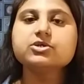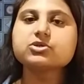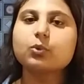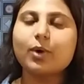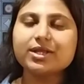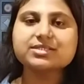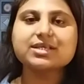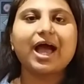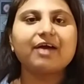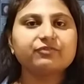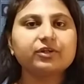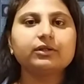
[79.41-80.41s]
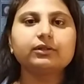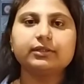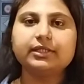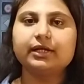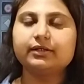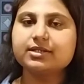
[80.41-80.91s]
So once after
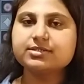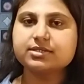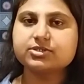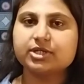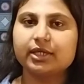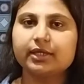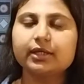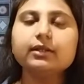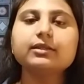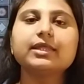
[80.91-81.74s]
the attendance is taken,